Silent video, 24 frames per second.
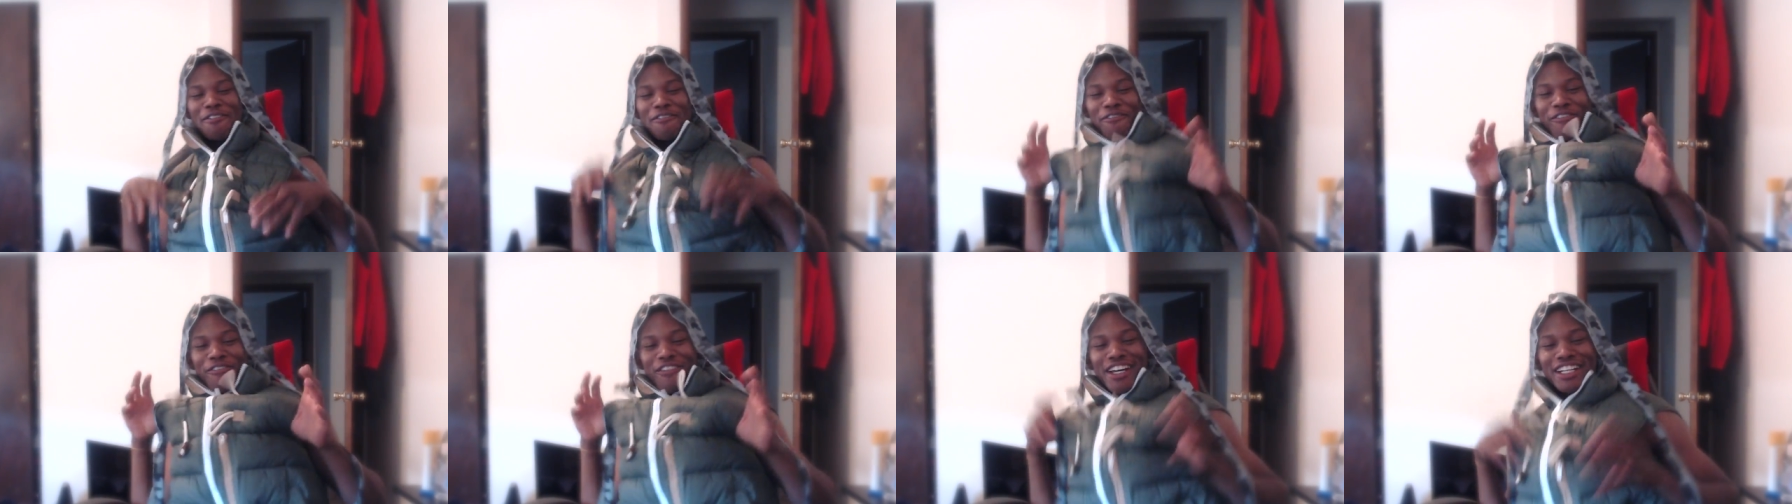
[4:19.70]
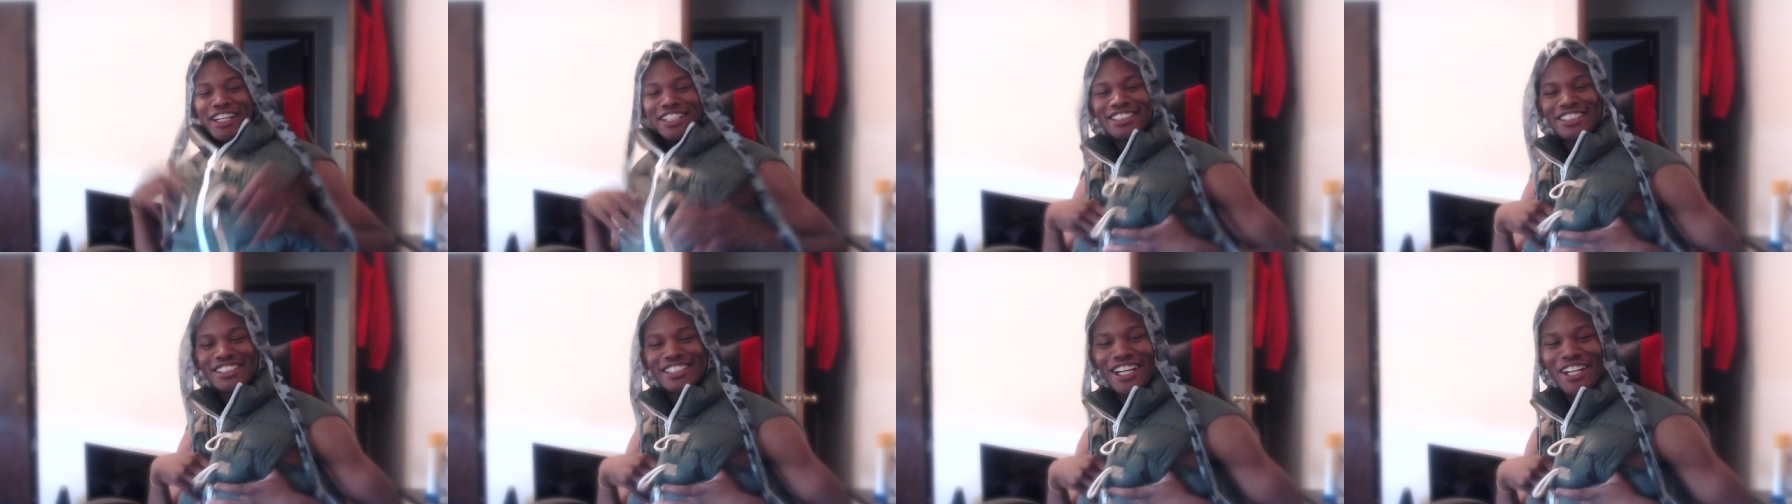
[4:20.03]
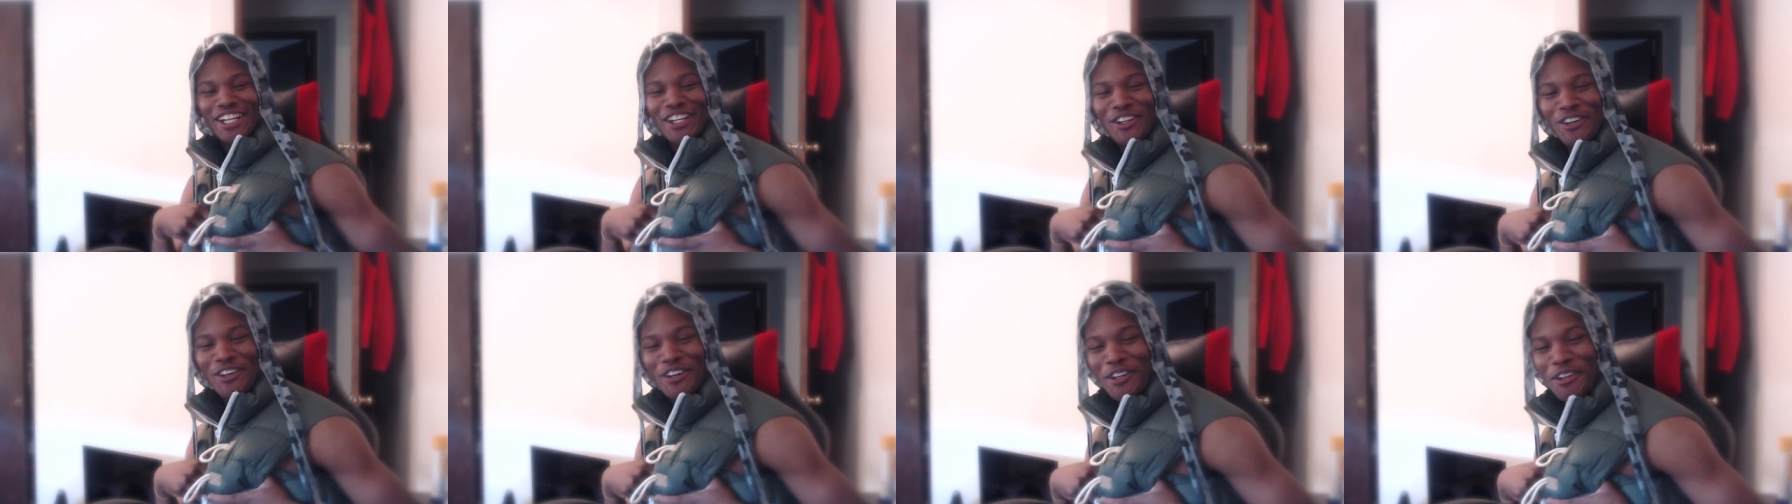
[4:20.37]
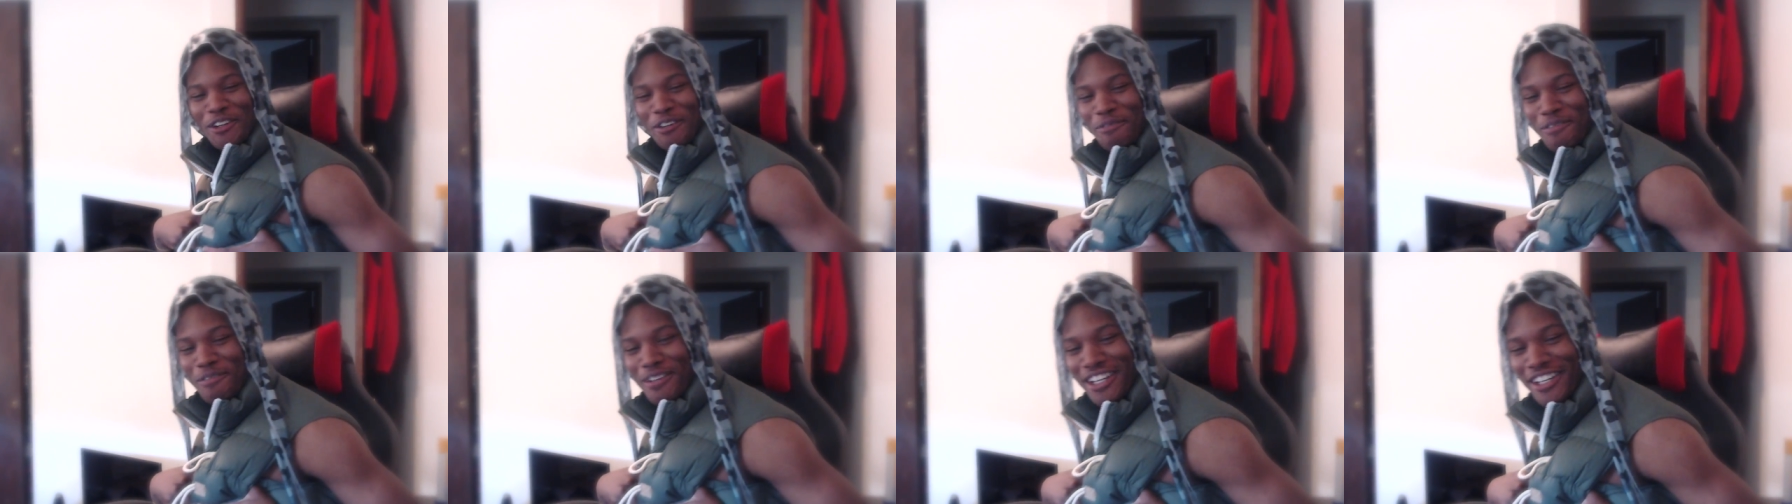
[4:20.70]
Best Vasello in
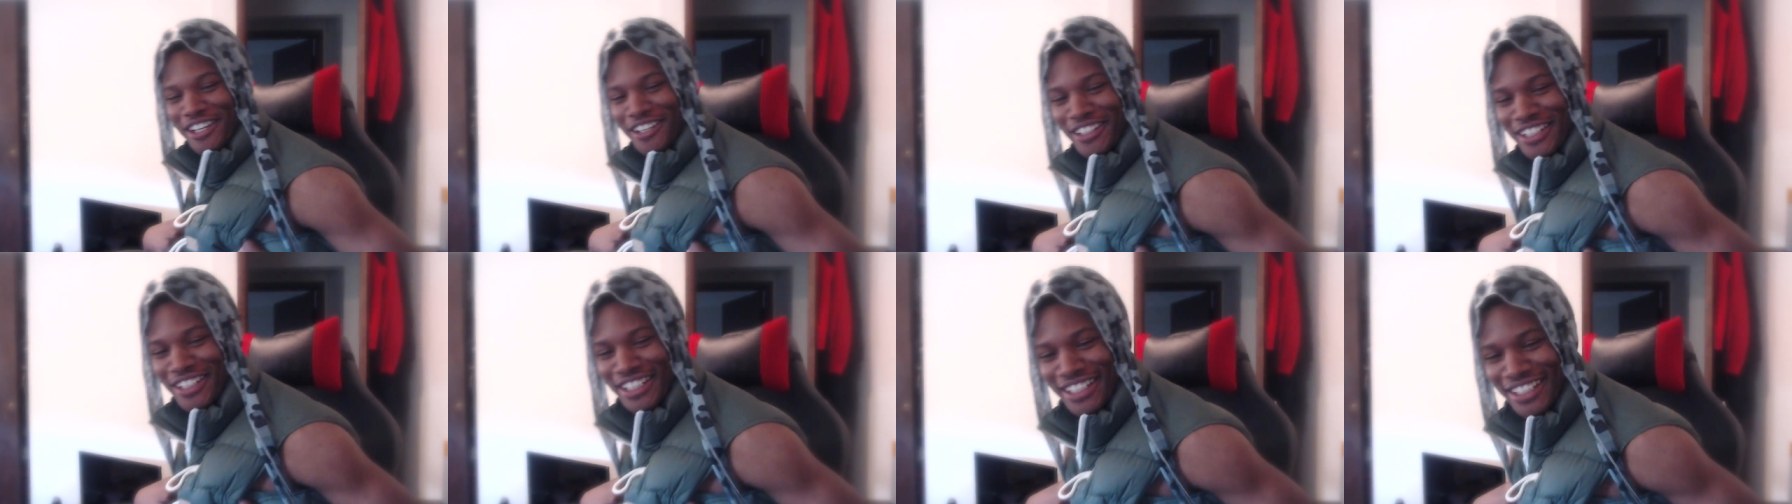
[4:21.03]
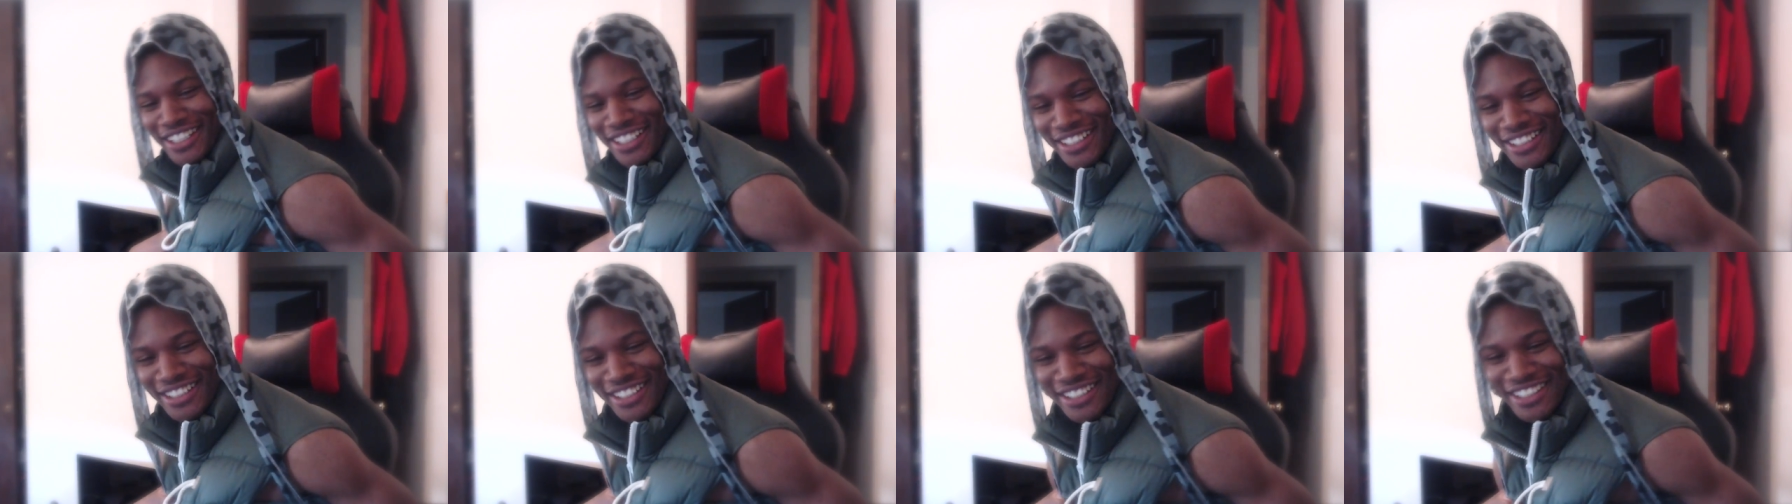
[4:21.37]
the building.